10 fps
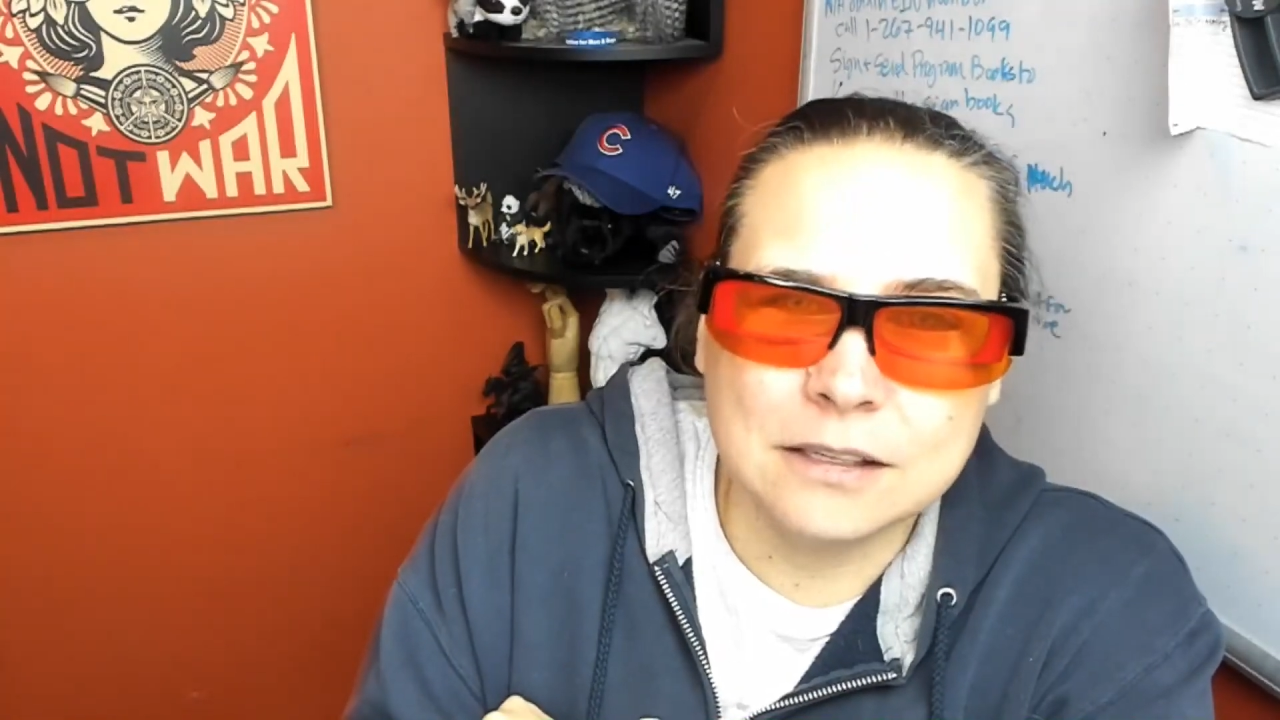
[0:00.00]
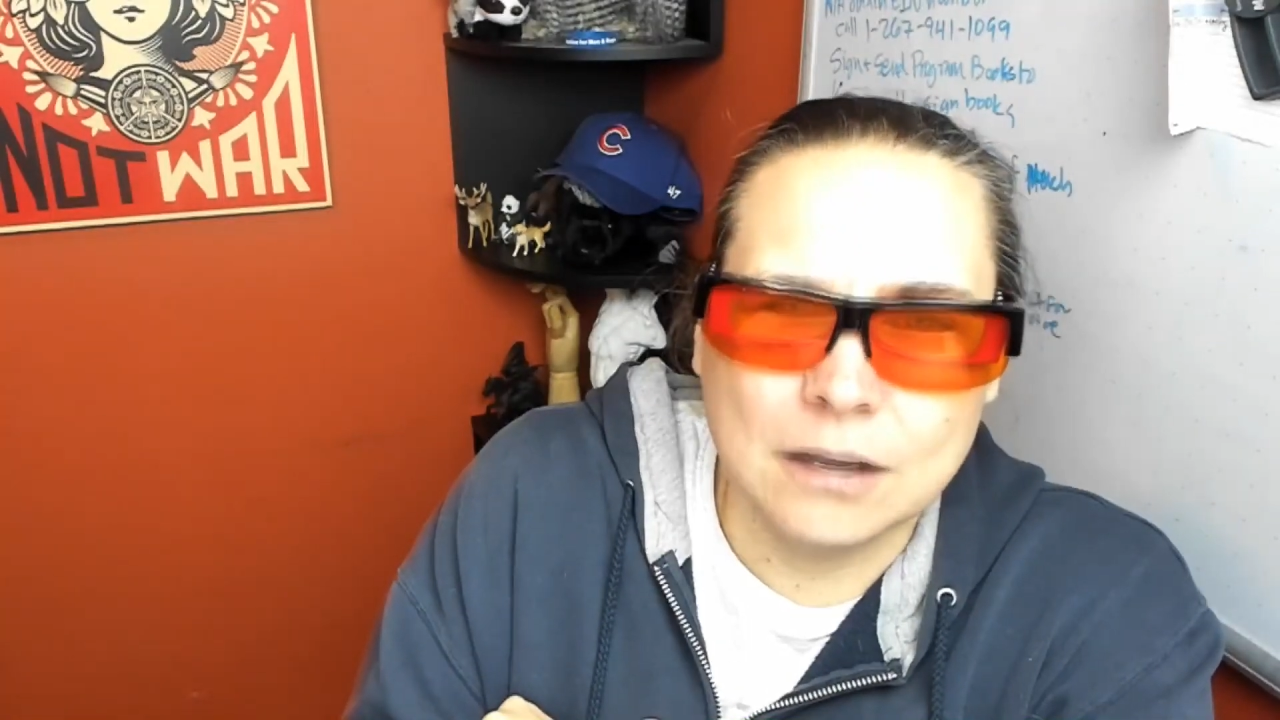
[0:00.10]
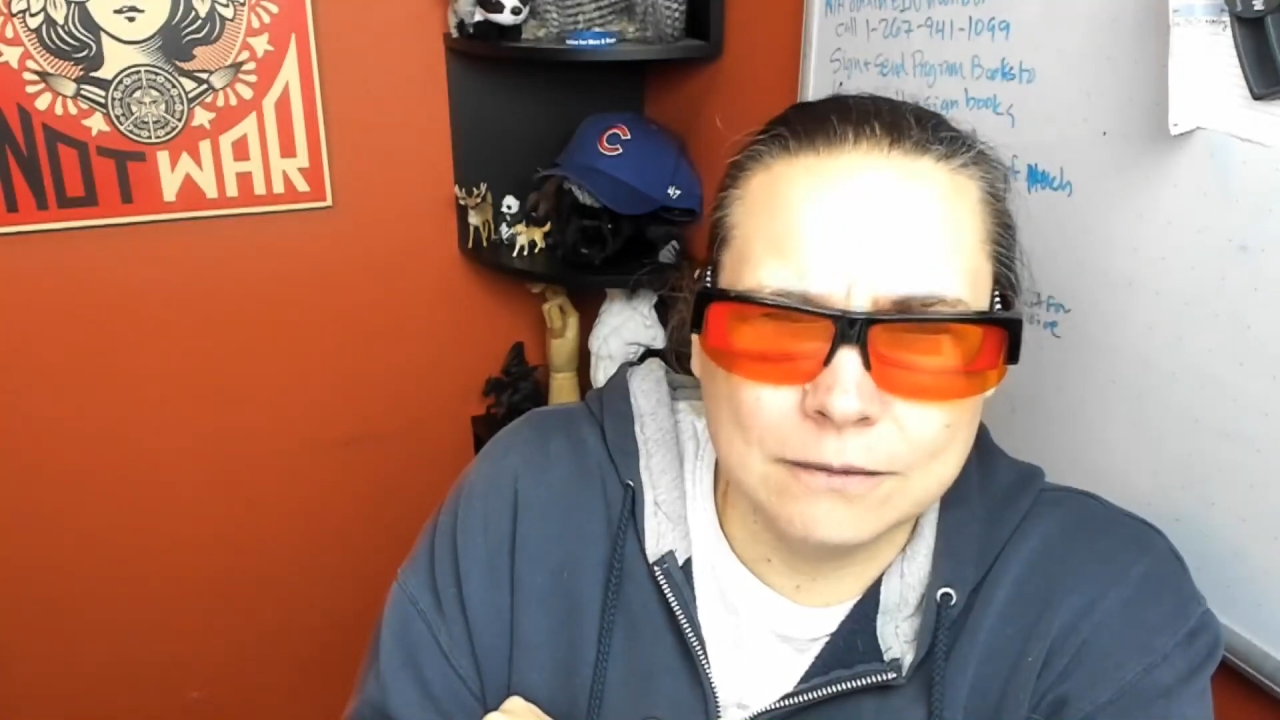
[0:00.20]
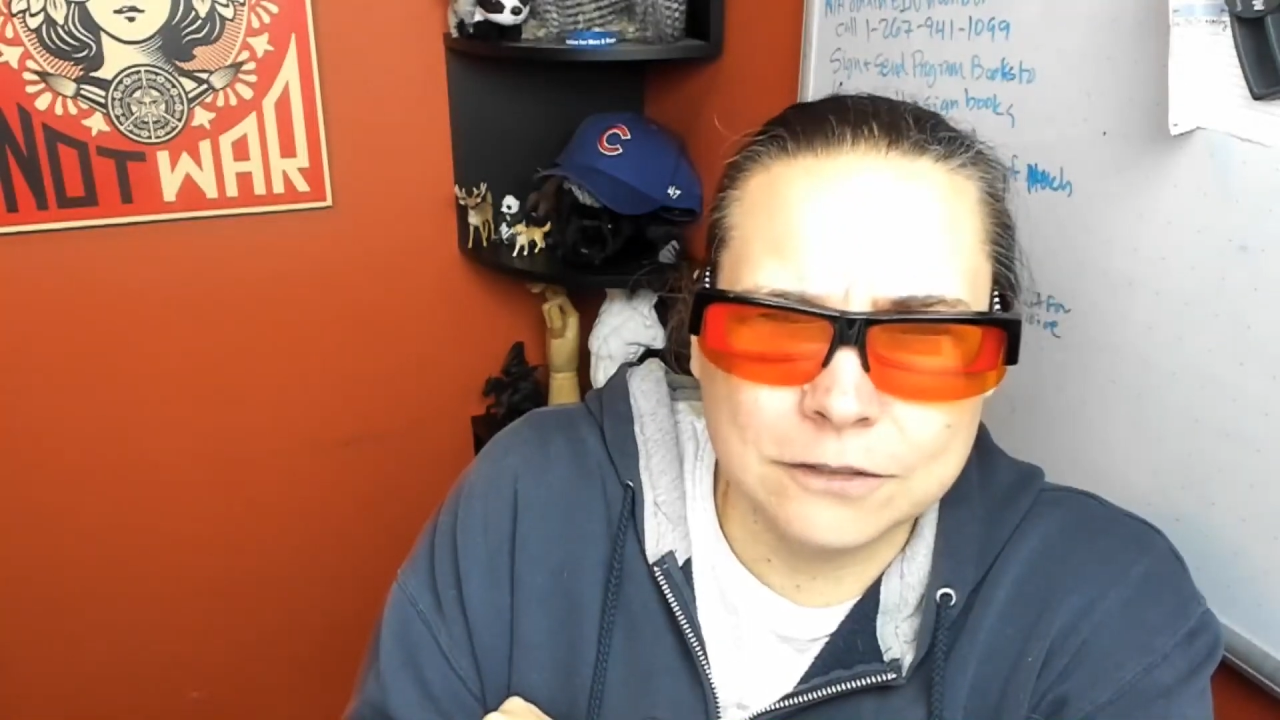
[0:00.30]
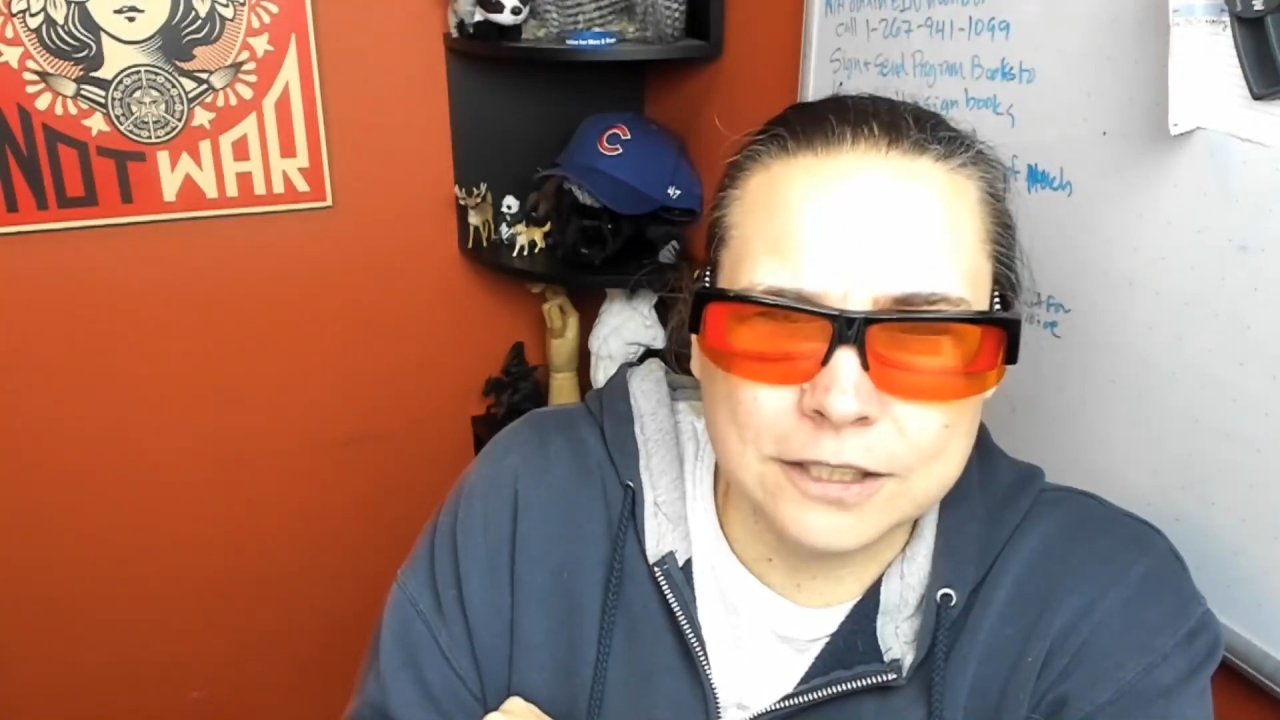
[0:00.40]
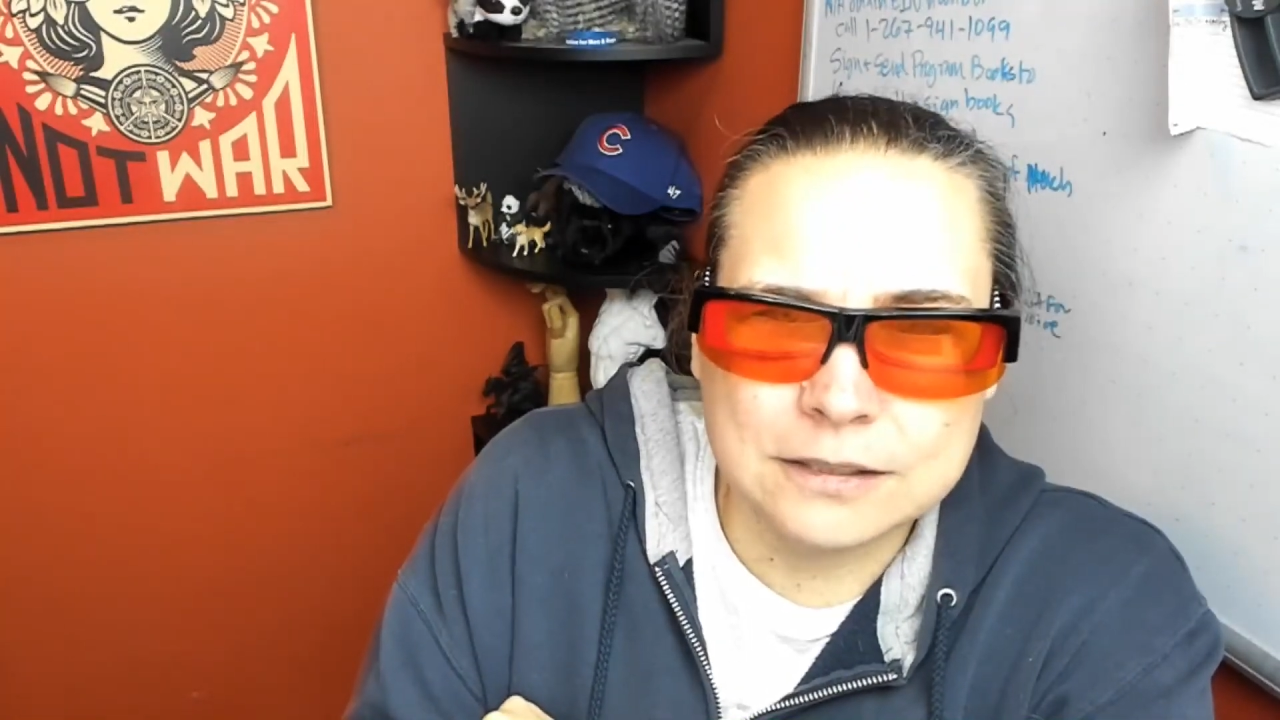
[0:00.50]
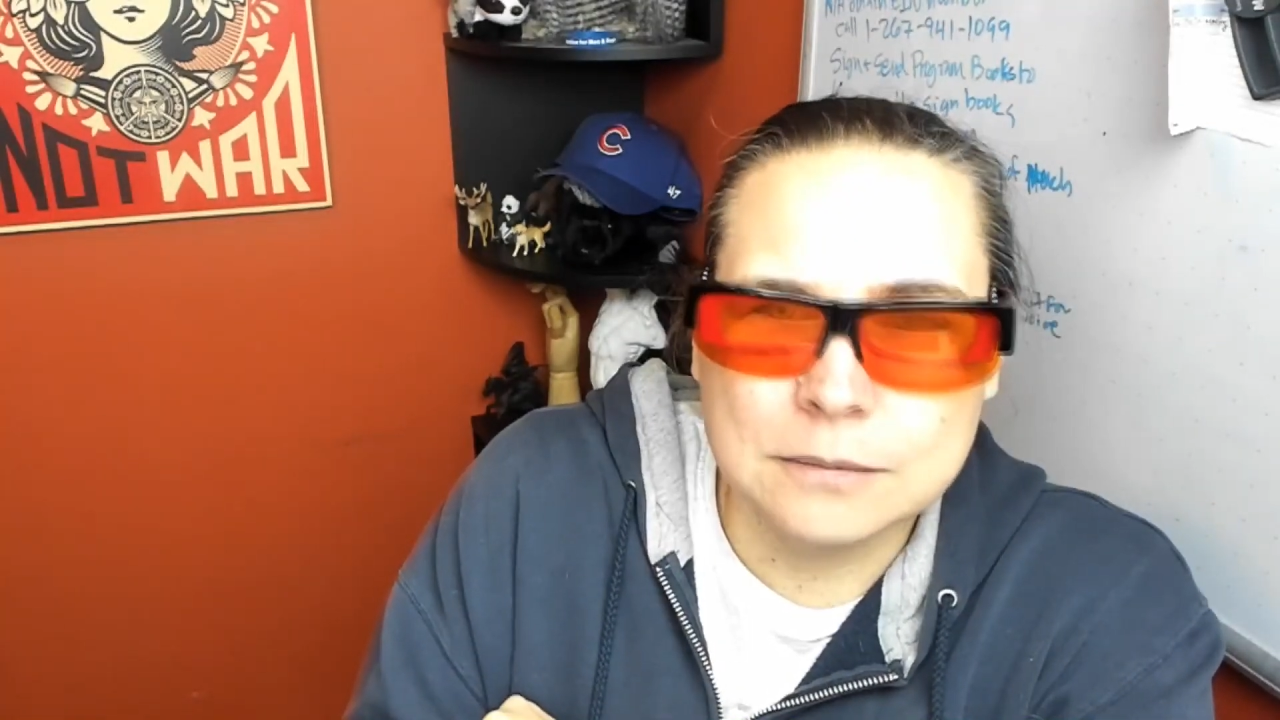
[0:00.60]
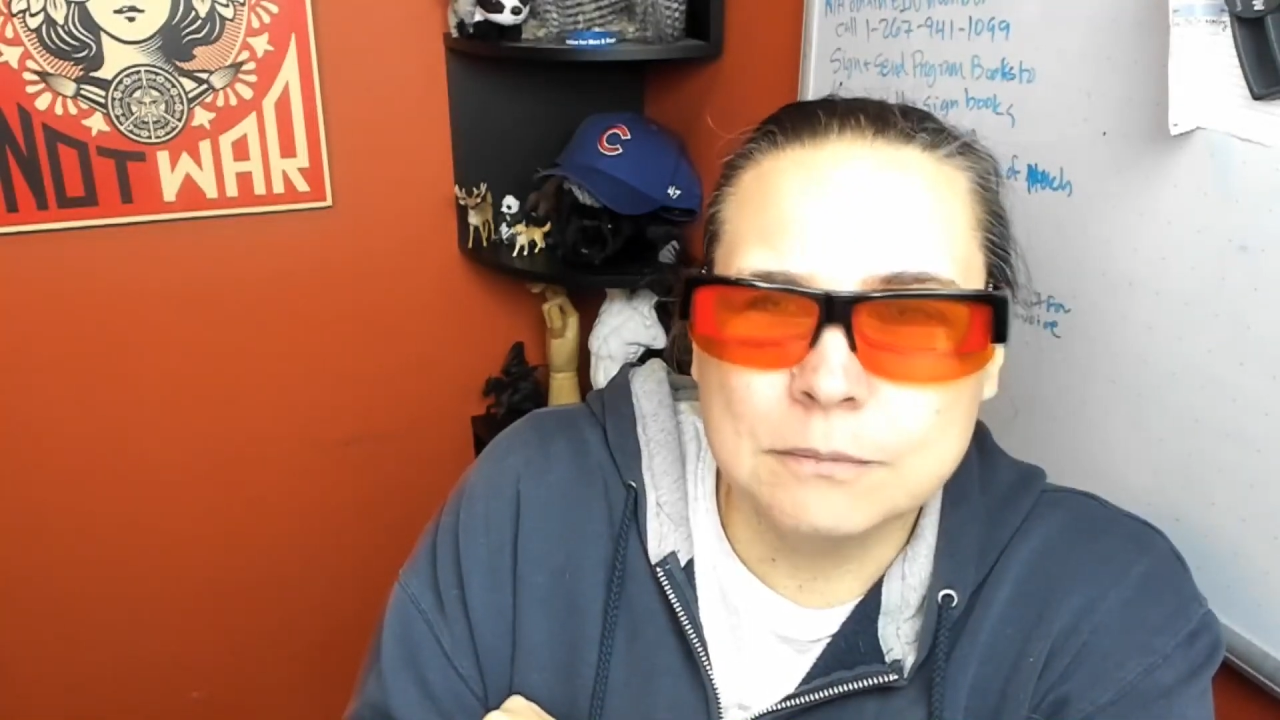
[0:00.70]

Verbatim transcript: conflict